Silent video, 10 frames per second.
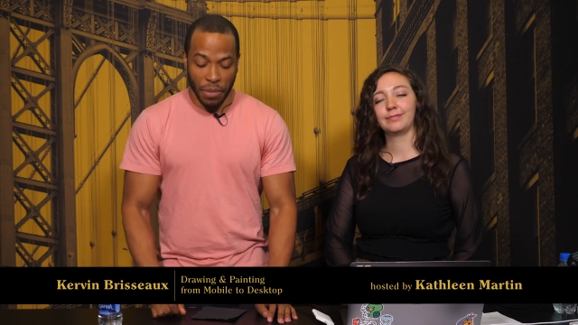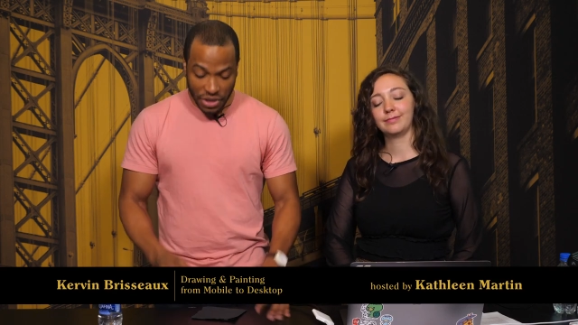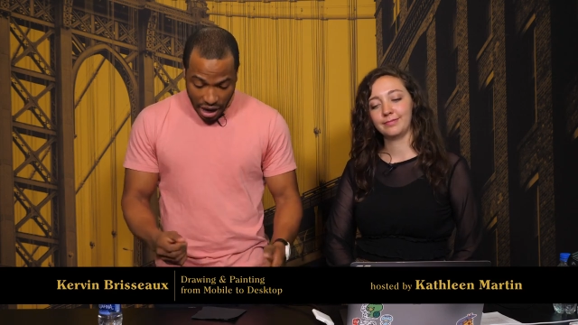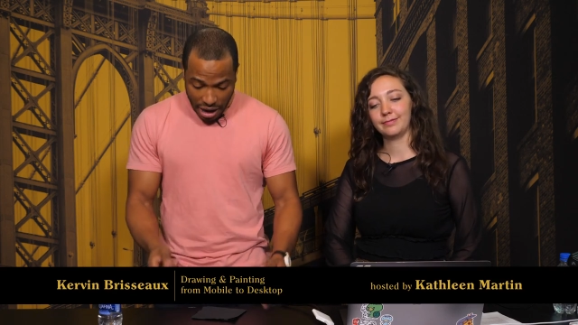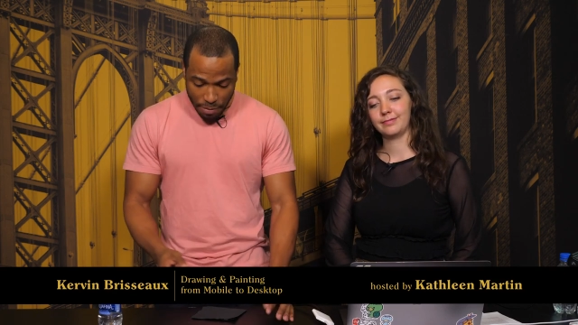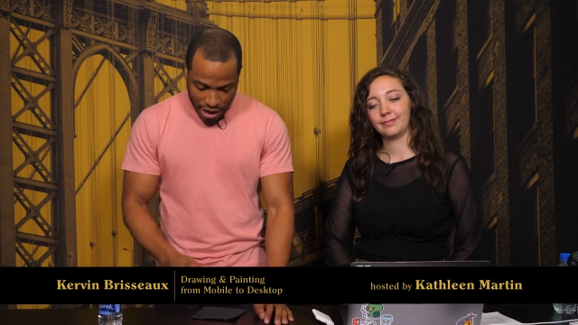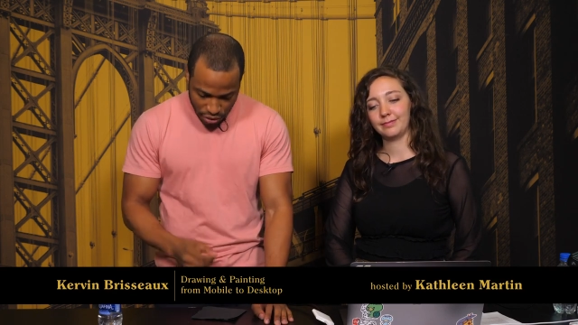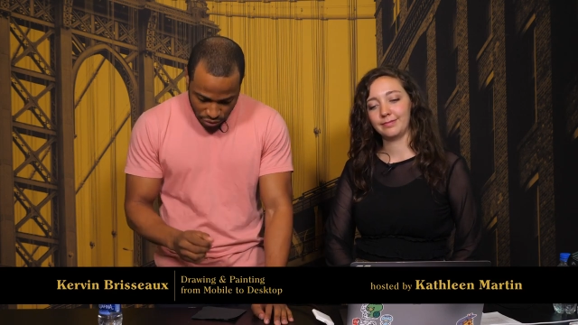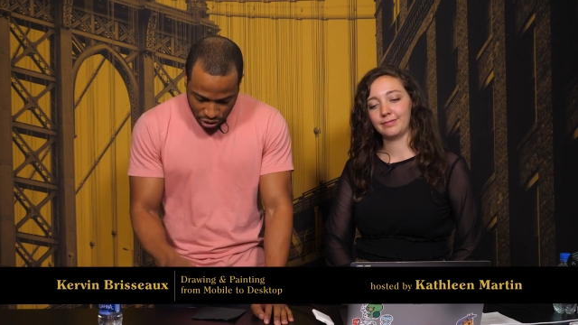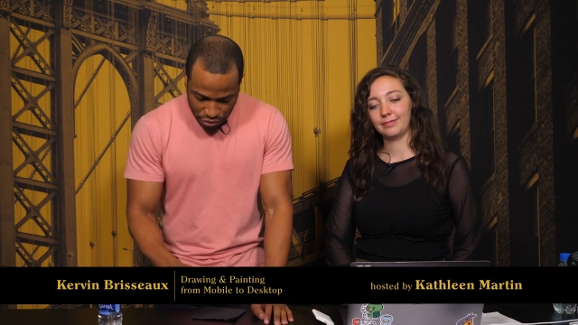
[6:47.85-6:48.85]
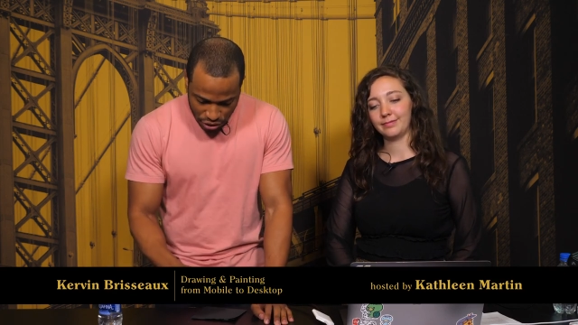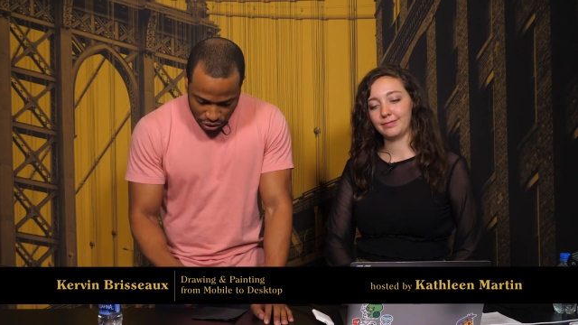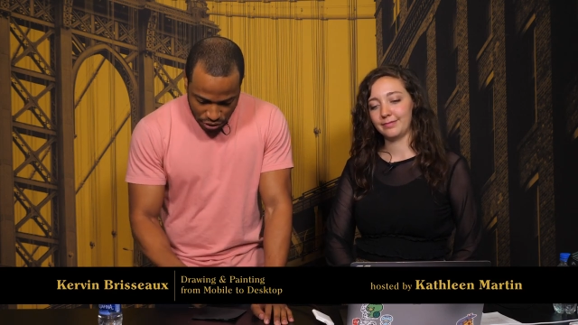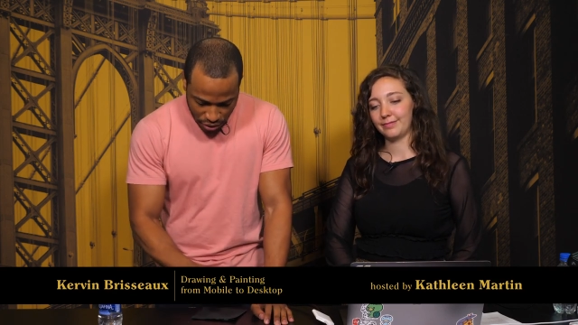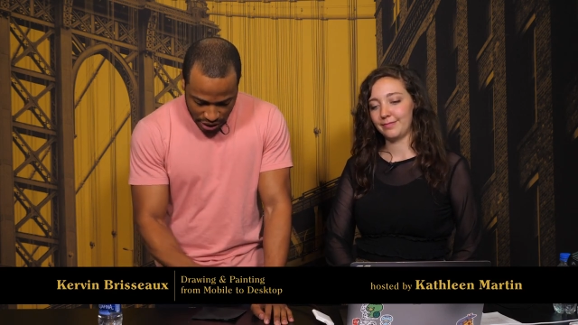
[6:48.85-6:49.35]
Speaker 1: but the iPad, you're literally
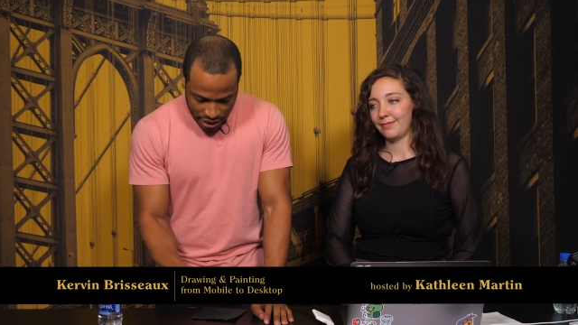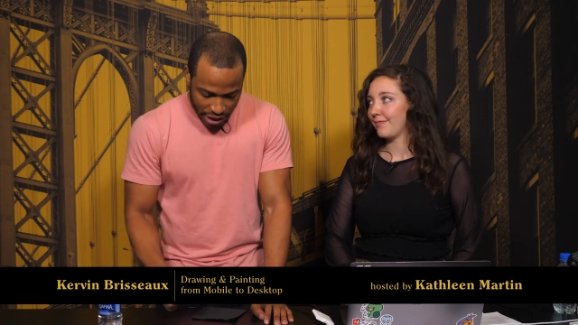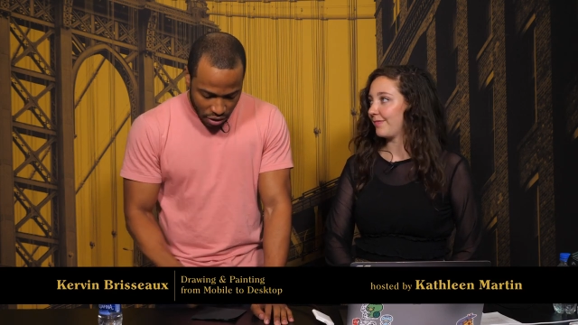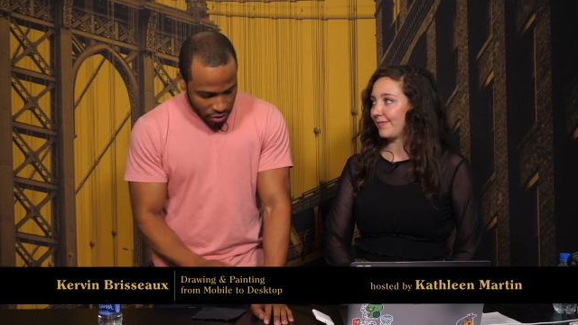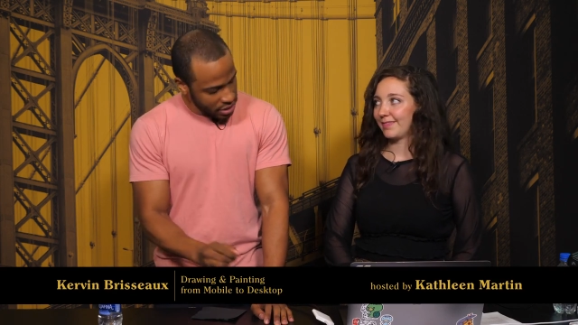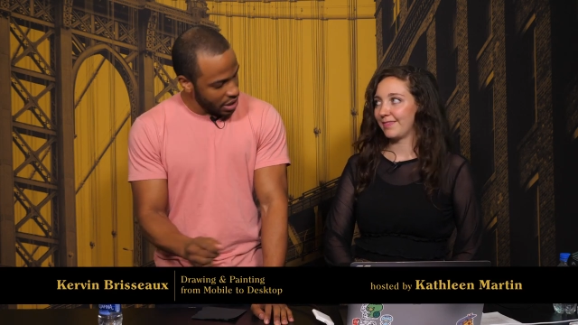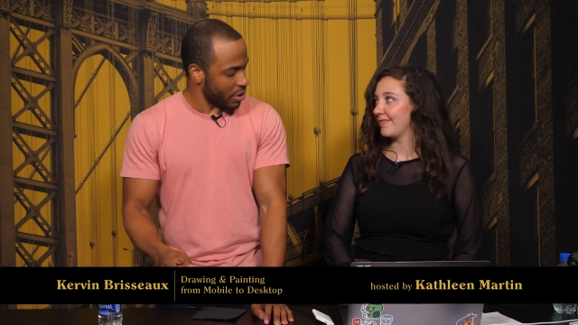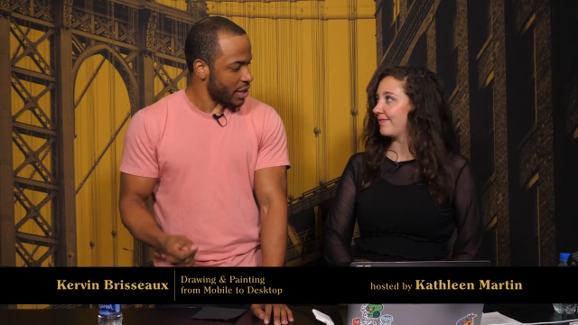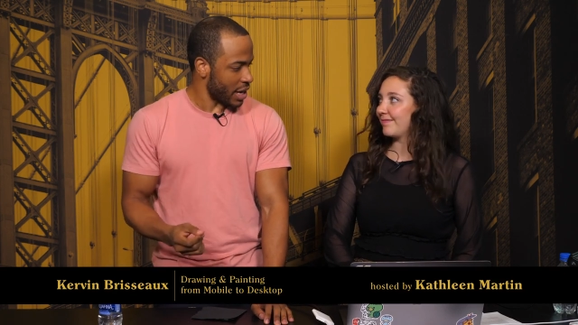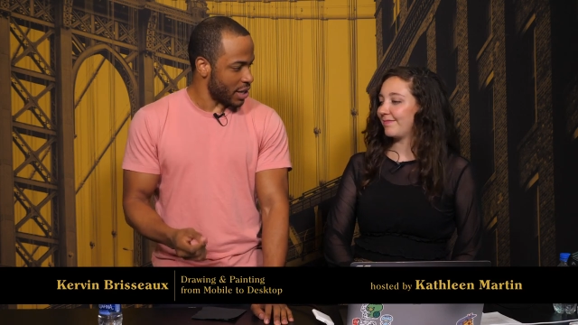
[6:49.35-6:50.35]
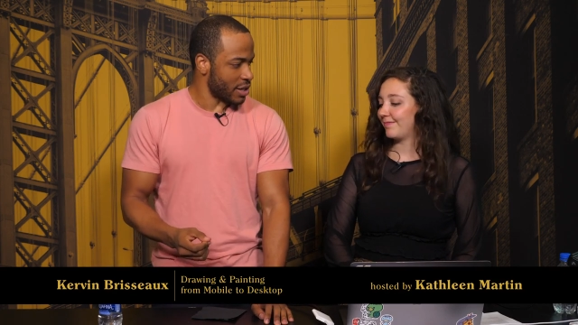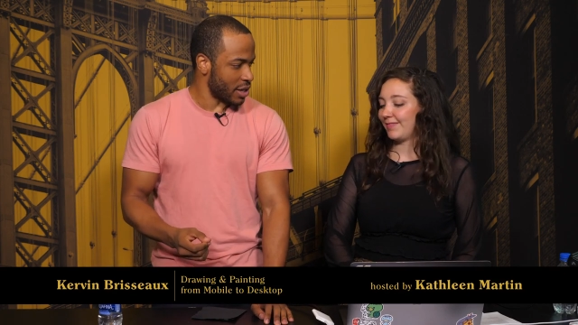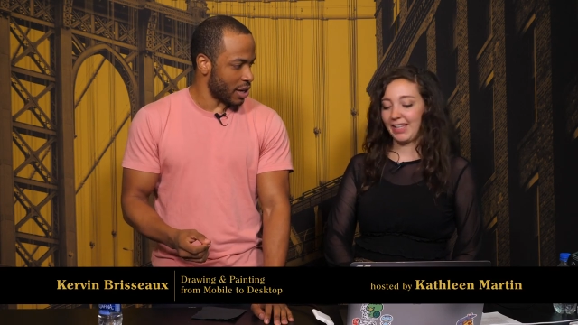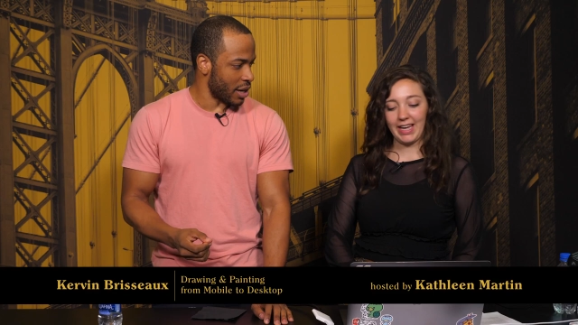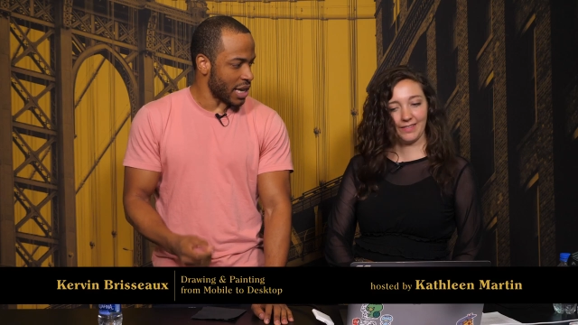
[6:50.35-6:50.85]
just looking at it all
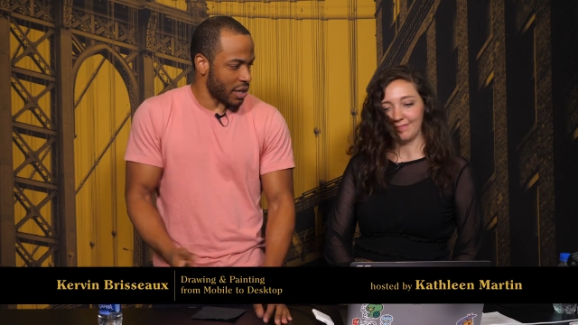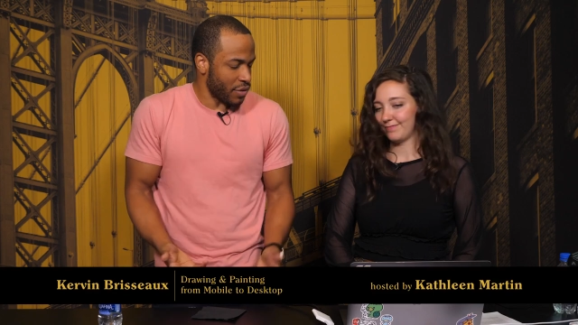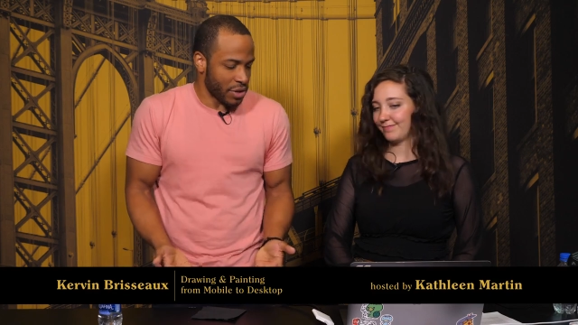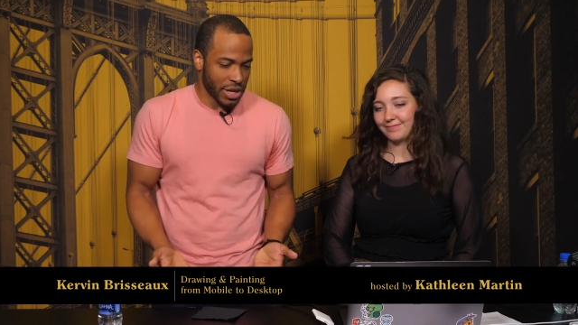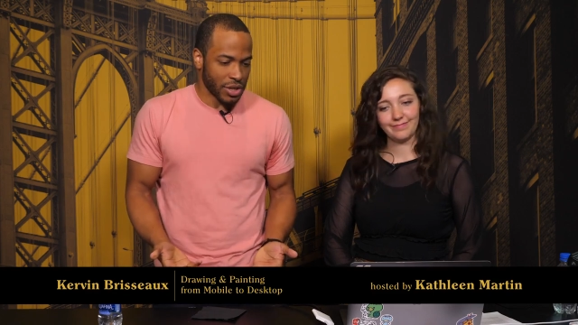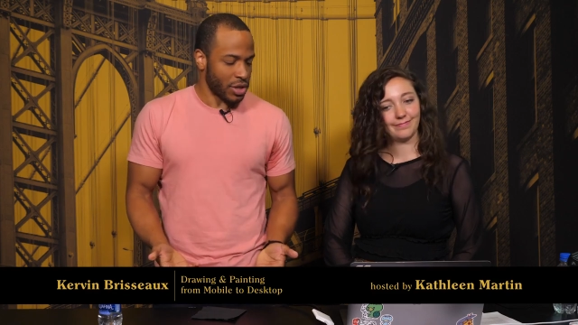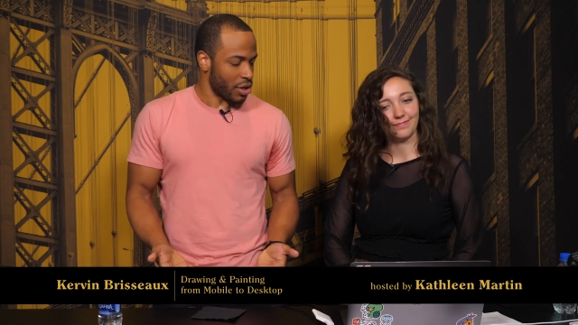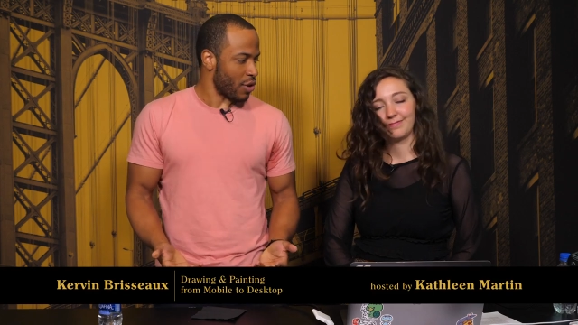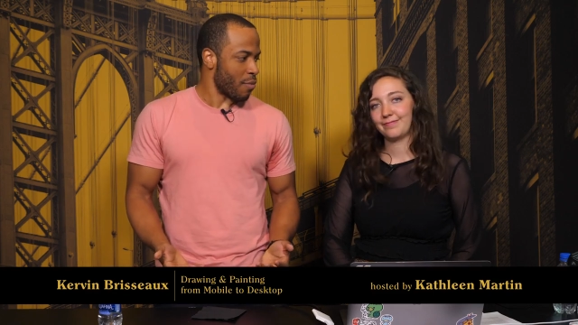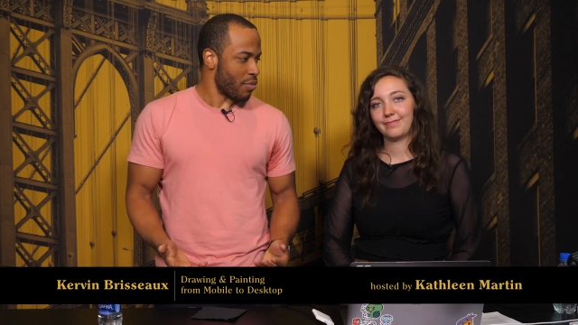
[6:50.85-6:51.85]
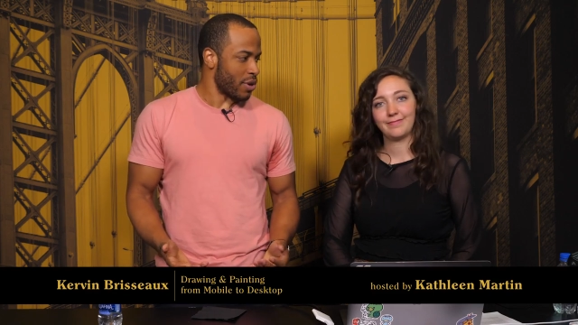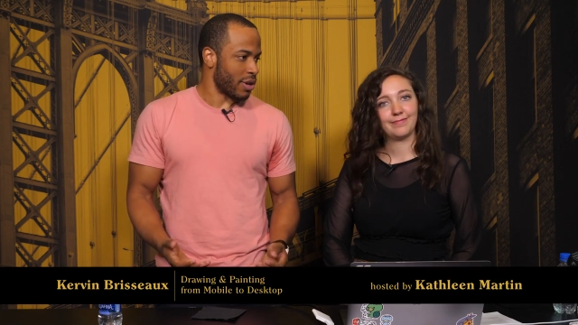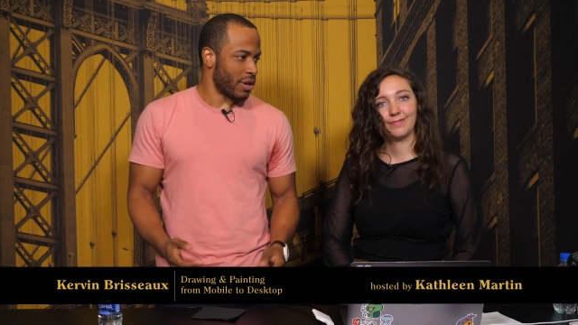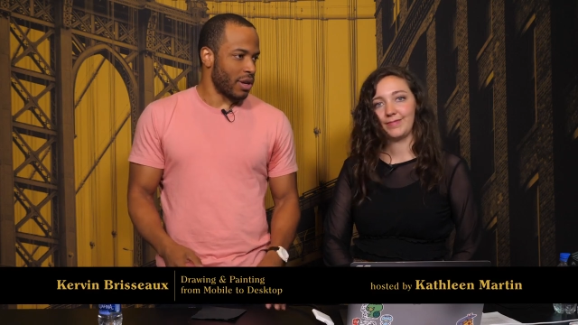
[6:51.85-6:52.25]
simultaneously, yeah. as if you're sketching in a notebook.